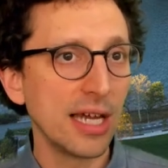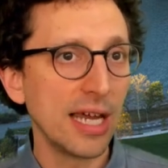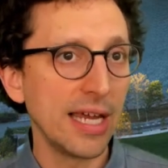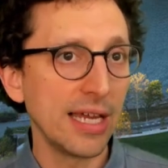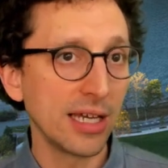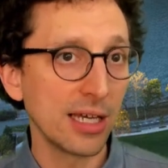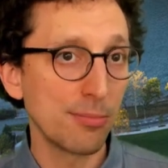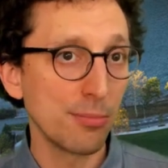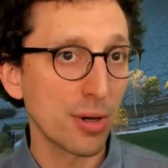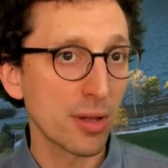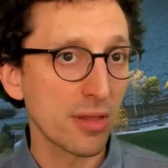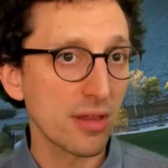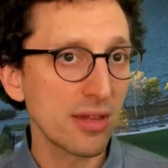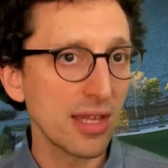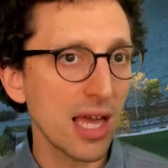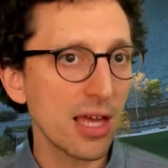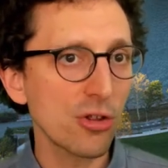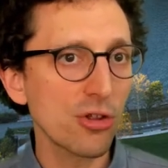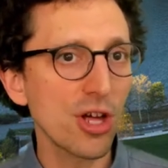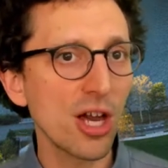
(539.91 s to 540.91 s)

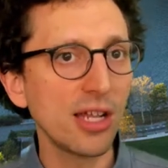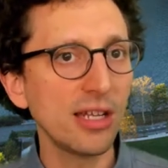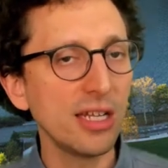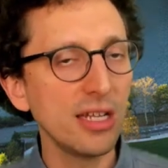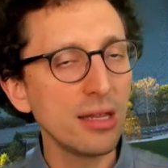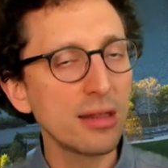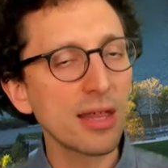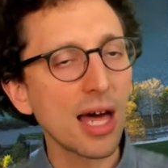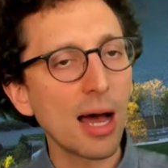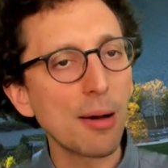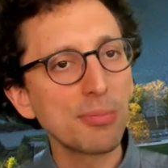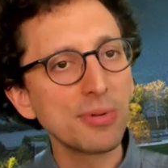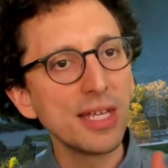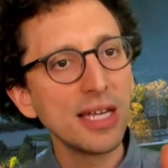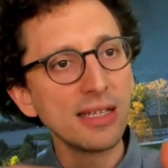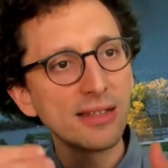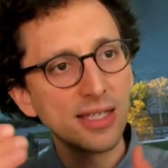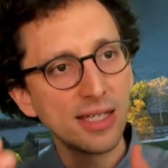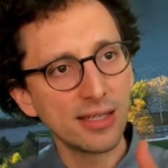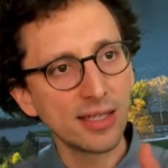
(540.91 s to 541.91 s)
representation and is
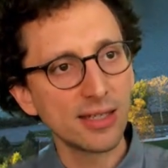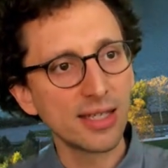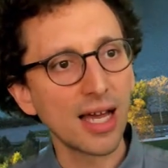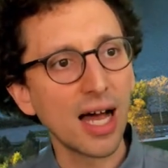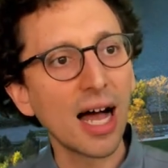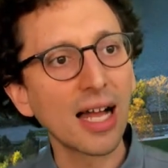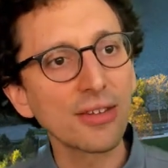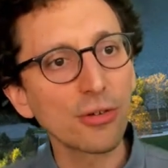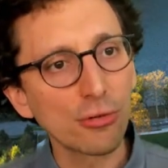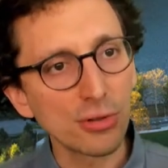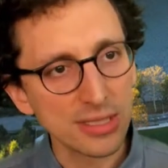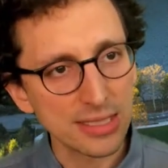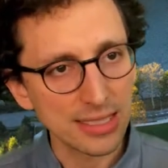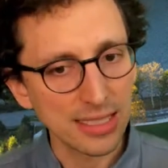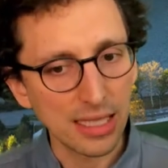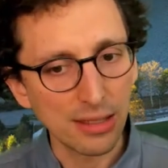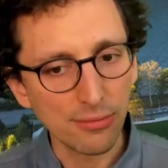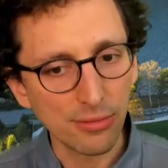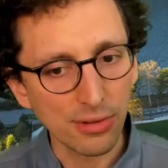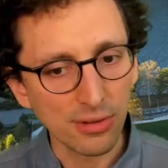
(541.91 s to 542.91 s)
updated at the
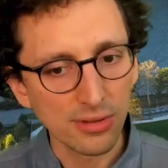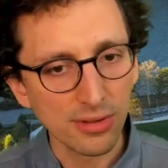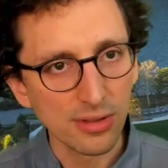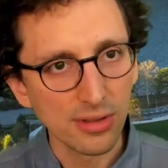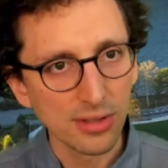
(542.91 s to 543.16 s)
utterance level.